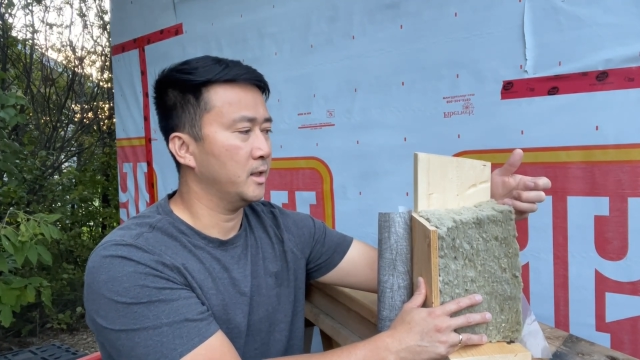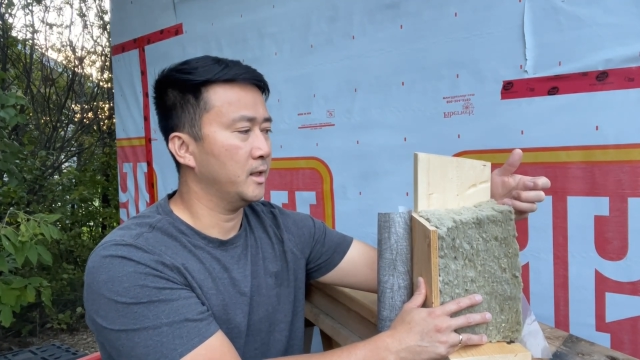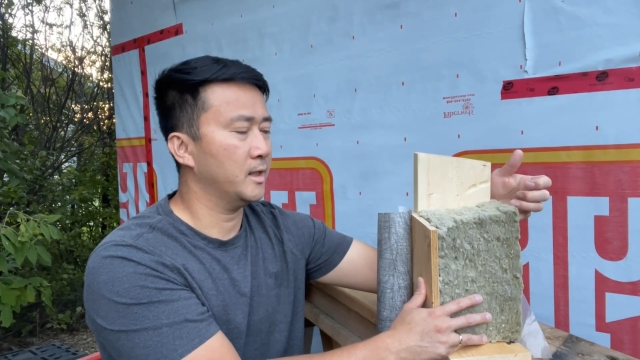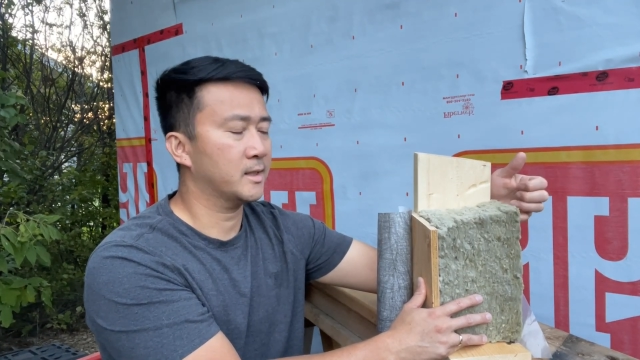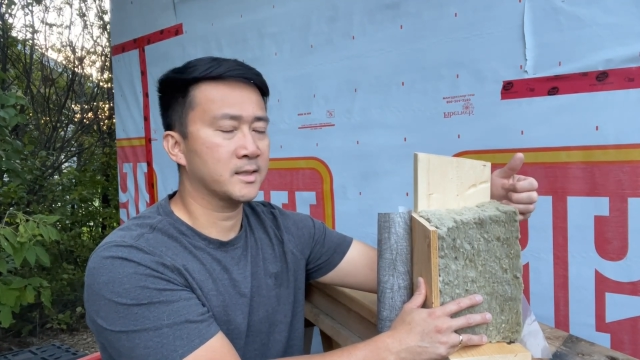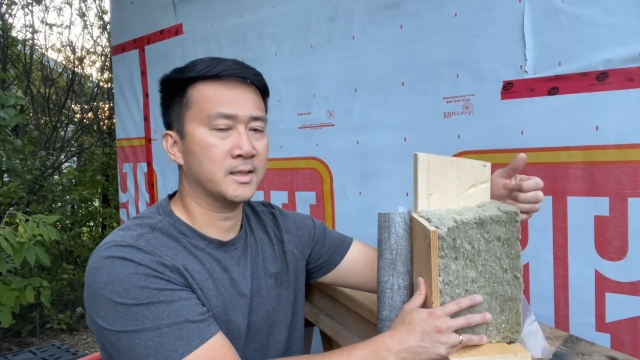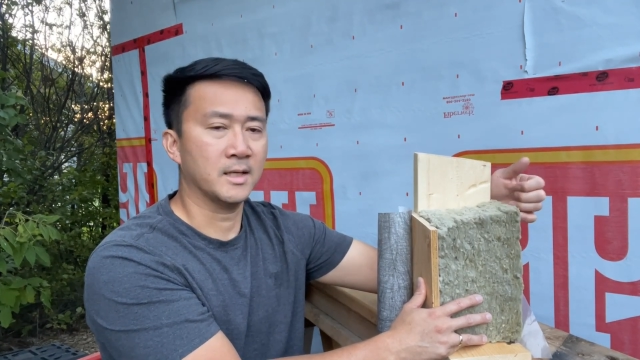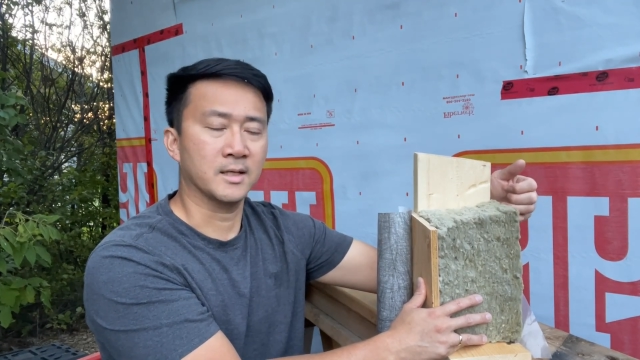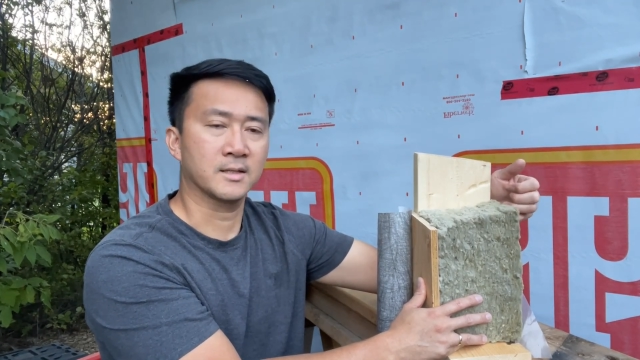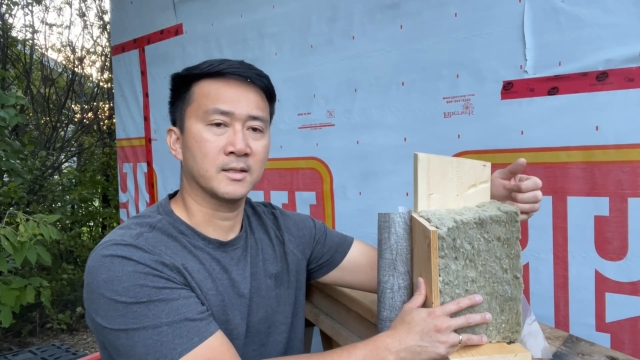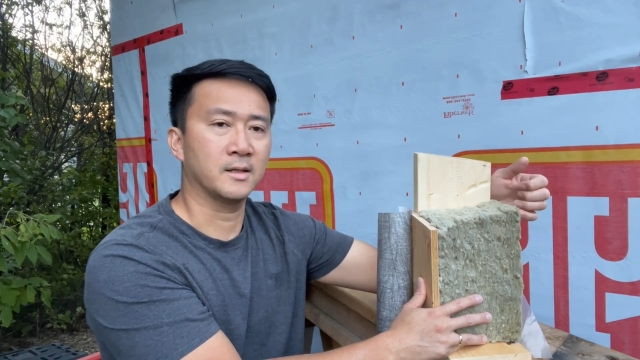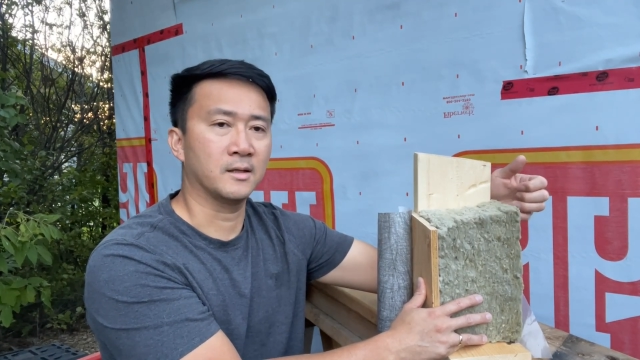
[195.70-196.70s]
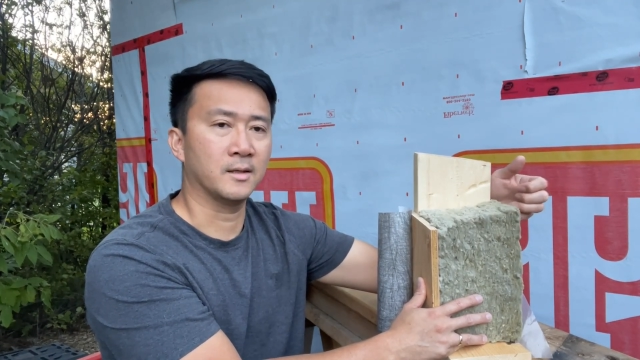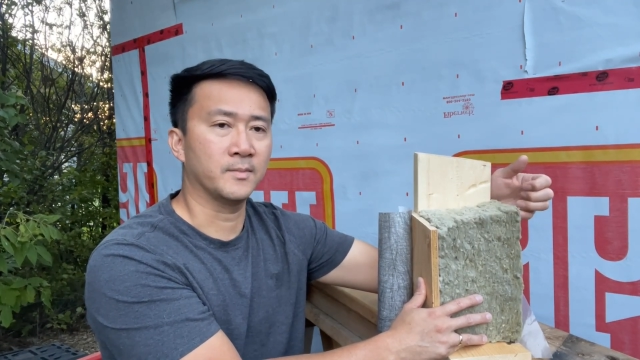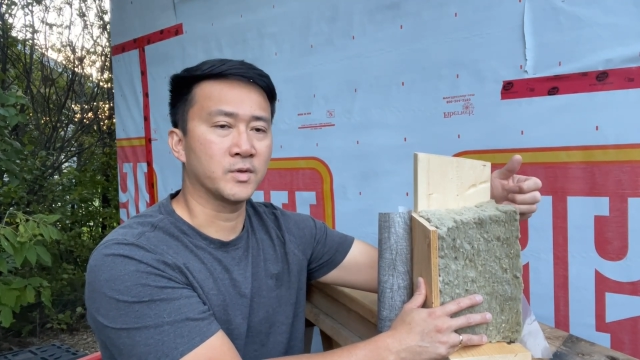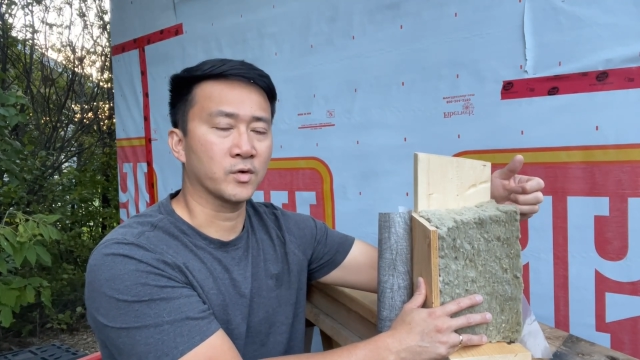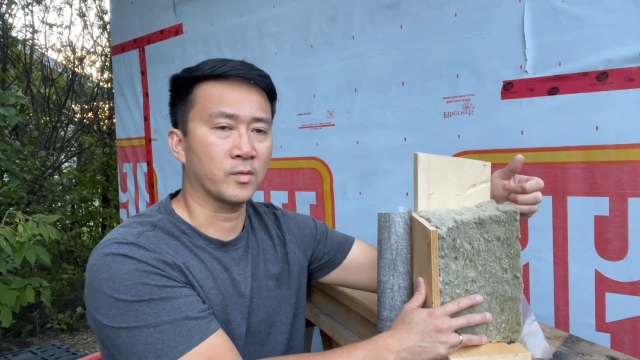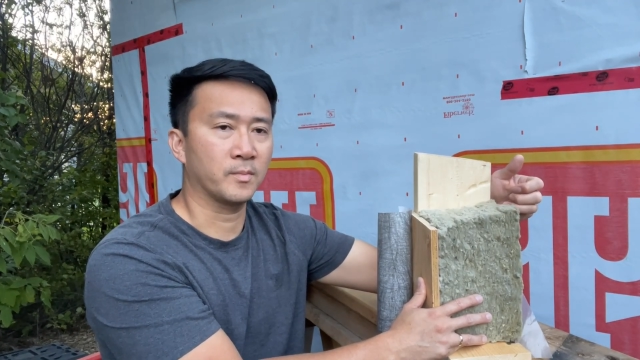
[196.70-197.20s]
hits this, it'll
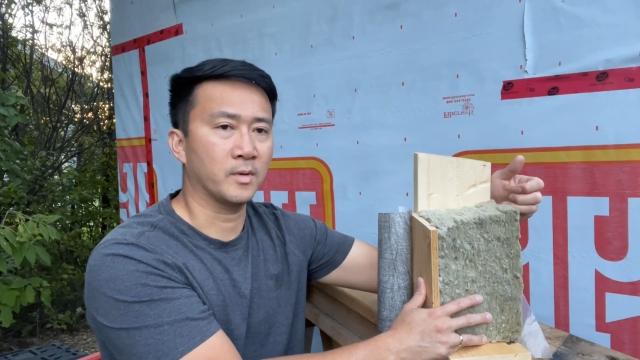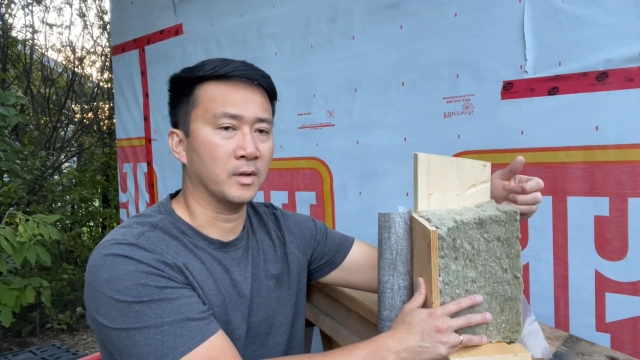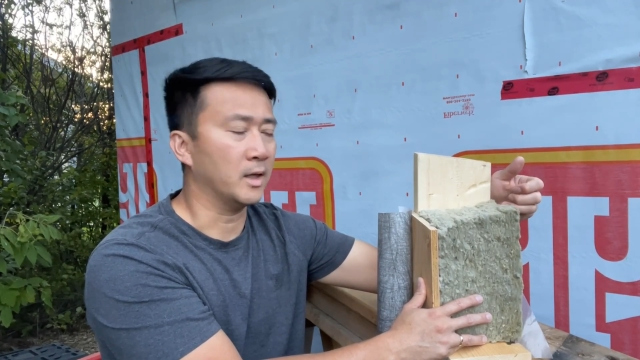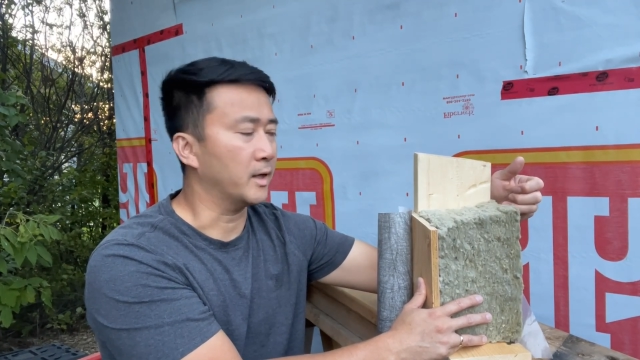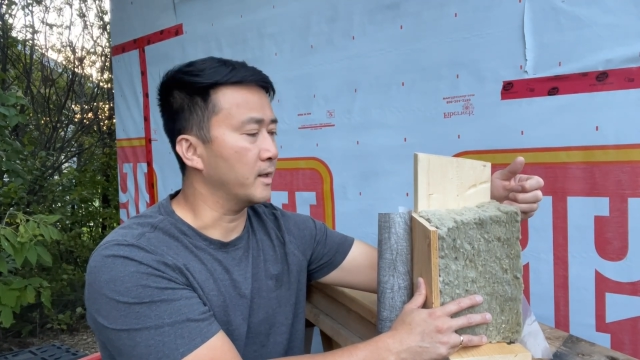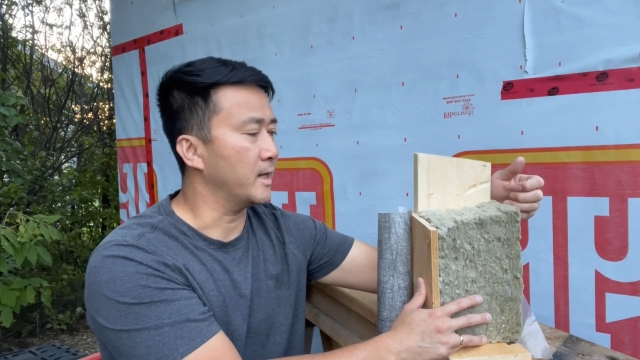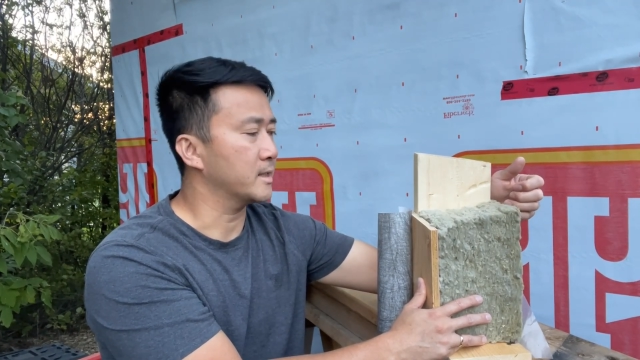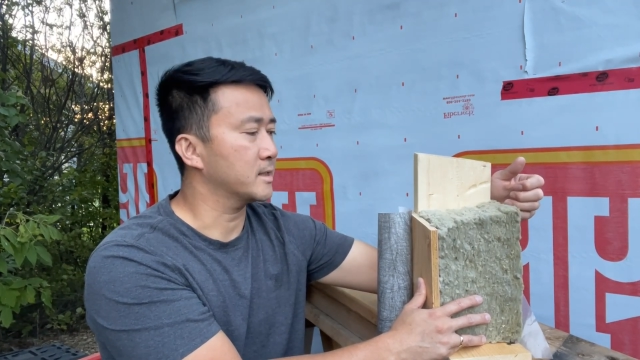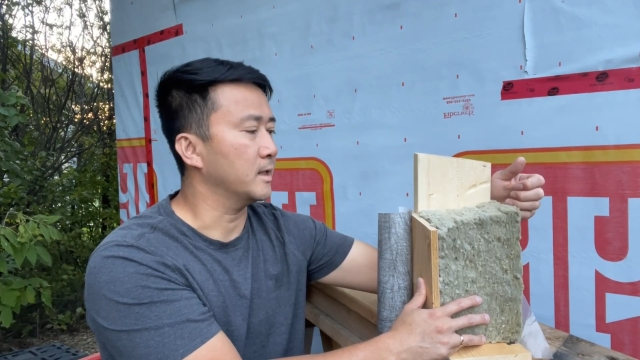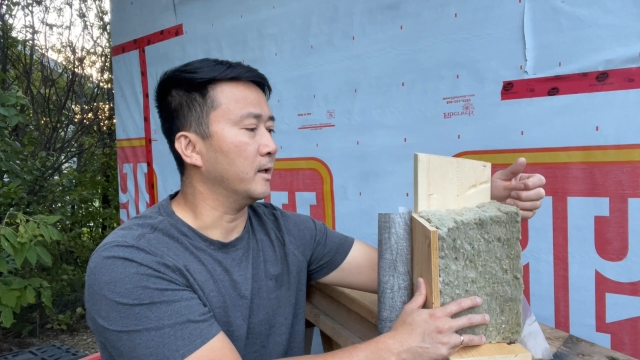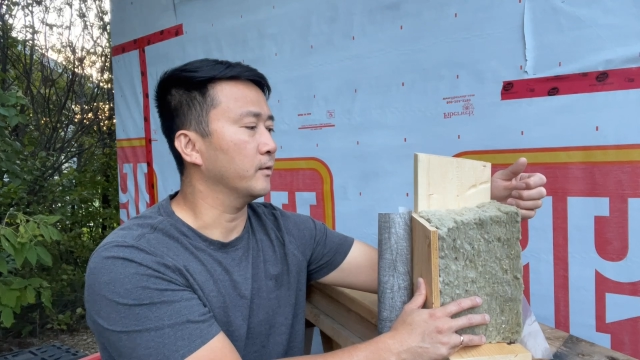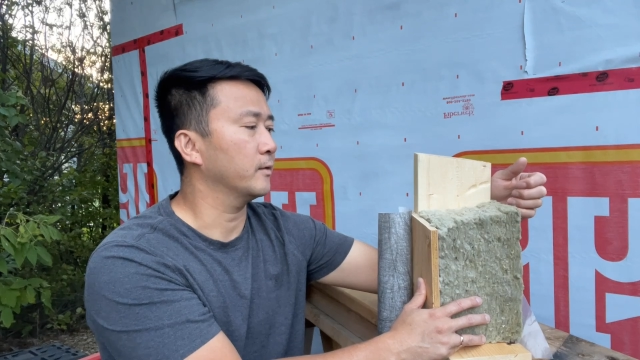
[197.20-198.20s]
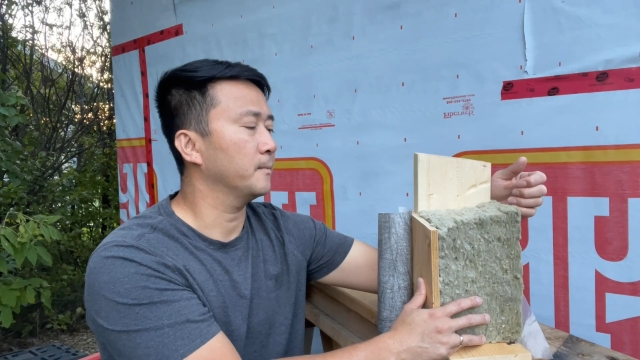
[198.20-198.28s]
absorb a lot of that sound.